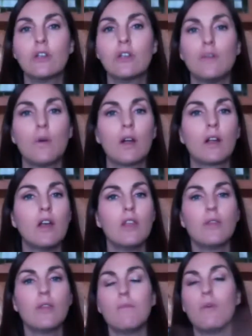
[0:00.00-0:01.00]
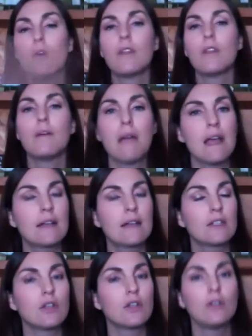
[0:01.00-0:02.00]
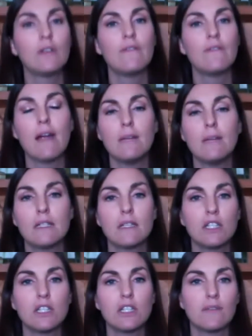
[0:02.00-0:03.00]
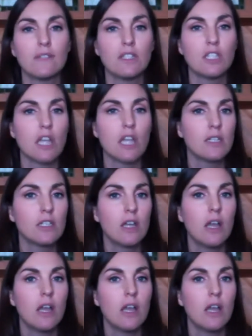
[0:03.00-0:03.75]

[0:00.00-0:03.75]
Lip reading: work, the more that my external environment is going to shift and change.